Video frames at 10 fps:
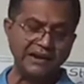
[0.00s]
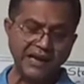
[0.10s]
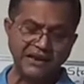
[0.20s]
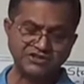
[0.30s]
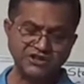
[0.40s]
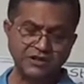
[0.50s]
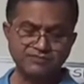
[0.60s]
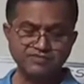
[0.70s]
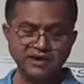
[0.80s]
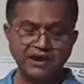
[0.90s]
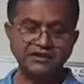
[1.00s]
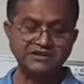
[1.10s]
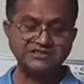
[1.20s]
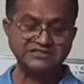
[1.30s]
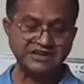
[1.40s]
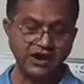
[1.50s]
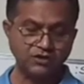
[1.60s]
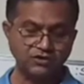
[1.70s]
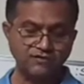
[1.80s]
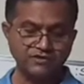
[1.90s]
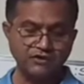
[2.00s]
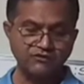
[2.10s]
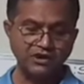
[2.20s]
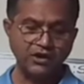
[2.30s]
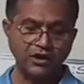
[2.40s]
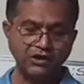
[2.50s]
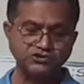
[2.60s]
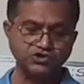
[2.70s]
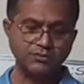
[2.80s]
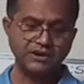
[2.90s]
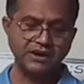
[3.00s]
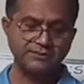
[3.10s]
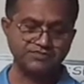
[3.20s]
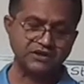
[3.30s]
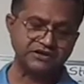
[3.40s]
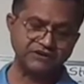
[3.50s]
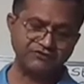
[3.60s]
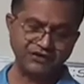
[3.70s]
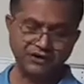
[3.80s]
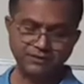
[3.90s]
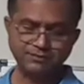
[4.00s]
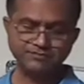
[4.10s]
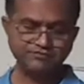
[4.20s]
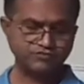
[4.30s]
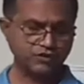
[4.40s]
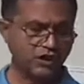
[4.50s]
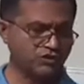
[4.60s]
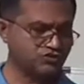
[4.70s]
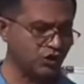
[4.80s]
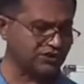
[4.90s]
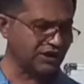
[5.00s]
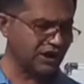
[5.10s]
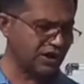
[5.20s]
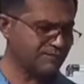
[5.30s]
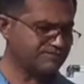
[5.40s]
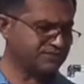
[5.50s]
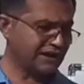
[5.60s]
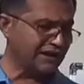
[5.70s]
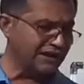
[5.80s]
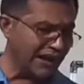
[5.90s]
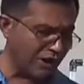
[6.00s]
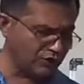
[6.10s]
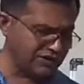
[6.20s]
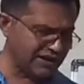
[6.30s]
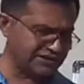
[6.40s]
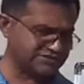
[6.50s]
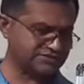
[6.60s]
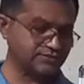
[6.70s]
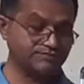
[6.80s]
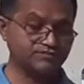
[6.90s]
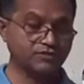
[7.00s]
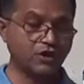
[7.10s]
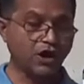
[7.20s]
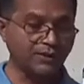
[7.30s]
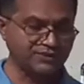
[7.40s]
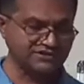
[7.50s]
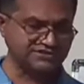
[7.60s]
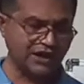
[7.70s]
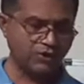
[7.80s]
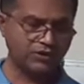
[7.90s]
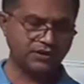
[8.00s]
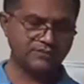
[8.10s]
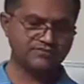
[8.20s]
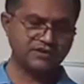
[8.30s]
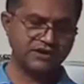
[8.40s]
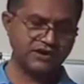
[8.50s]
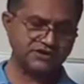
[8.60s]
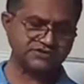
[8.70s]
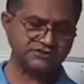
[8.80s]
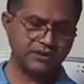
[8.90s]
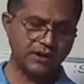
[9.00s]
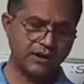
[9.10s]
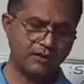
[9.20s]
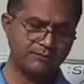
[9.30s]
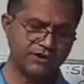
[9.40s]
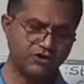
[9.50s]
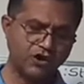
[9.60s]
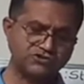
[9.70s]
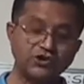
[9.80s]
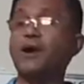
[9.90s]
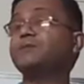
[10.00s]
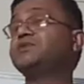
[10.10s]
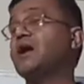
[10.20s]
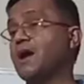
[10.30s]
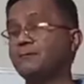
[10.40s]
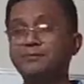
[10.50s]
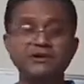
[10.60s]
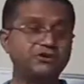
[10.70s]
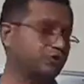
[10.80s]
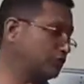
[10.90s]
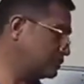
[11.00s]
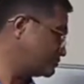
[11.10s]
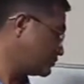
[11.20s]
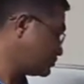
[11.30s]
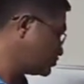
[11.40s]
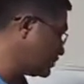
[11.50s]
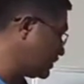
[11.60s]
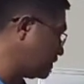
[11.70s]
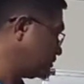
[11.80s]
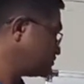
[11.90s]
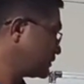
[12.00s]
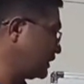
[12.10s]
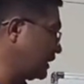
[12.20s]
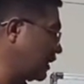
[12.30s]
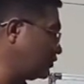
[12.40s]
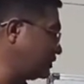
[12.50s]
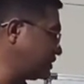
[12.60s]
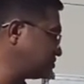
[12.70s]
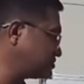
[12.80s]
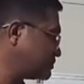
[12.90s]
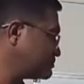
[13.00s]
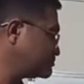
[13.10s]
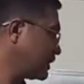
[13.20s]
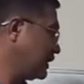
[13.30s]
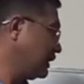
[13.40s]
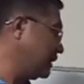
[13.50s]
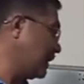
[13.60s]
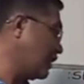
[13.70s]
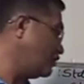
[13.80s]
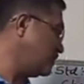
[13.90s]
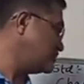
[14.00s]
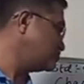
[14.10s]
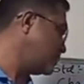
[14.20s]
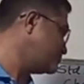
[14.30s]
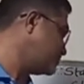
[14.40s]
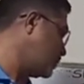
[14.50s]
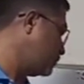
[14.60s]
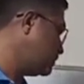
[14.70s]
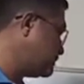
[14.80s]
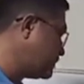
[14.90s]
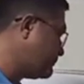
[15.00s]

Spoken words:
larger and the sound will also be different. So the loudness of the sound is because of the amplitude. So here loudness of sound